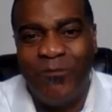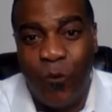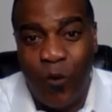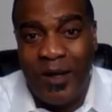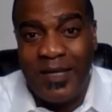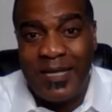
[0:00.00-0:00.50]

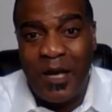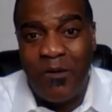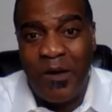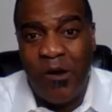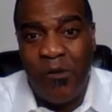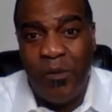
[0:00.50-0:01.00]
one
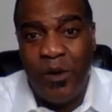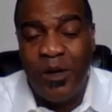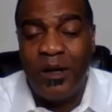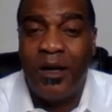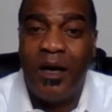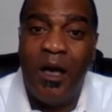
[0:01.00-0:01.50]
self-help
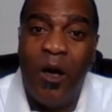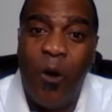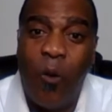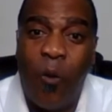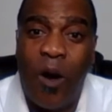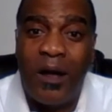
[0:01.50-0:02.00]
book,
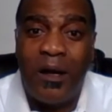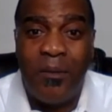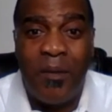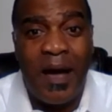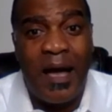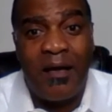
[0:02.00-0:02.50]
wind
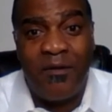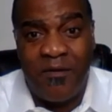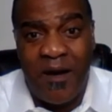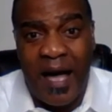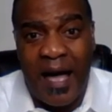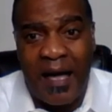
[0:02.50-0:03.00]
up buying
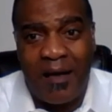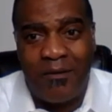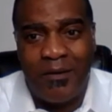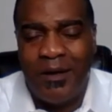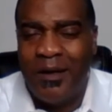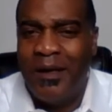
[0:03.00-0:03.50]
five,
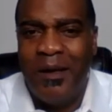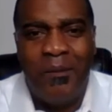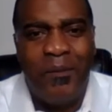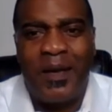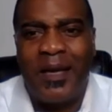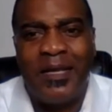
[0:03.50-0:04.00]

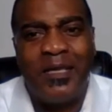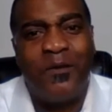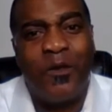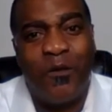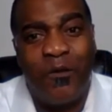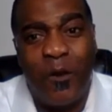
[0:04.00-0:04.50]
because
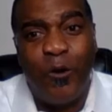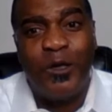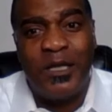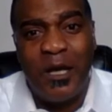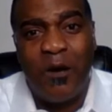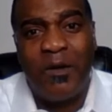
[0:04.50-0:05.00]
if the
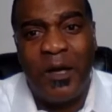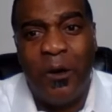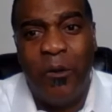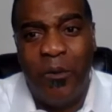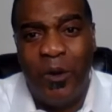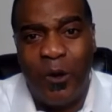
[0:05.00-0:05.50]
first
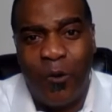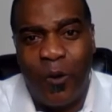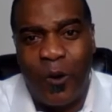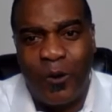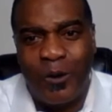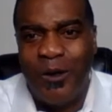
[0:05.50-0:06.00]
self-help book
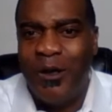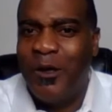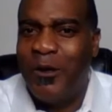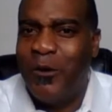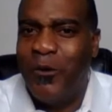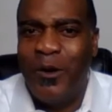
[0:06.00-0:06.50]
worked,
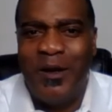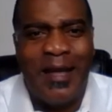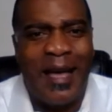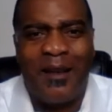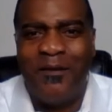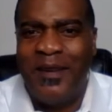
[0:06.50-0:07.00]
you would
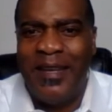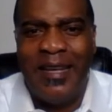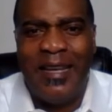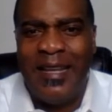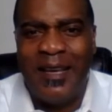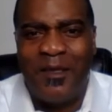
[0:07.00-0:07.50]
not have
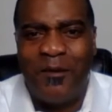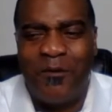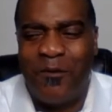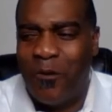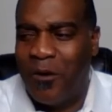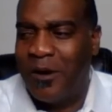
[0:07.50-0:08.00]
needed the other
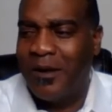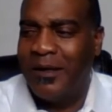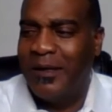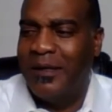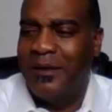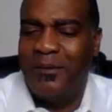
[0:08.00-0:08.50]
four.
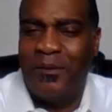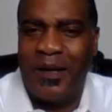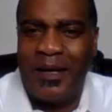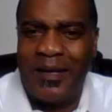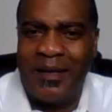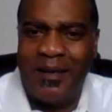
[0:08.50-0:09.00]

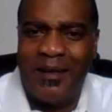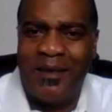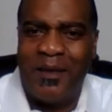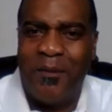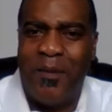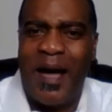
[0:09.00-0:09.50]
But
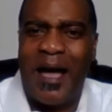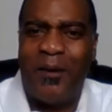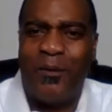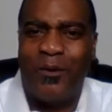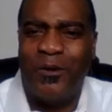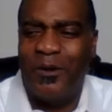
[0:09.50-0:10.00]
the
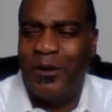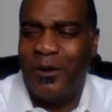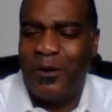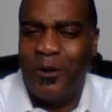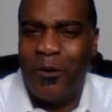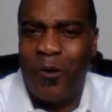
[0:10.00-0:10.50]
Bible,
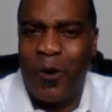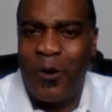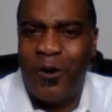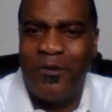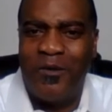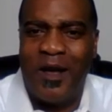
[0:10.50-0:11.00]
the
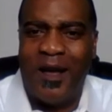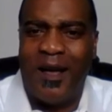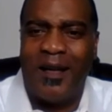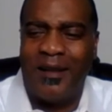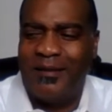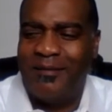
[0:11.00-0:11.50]
Word of
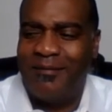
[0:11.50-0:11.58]
God,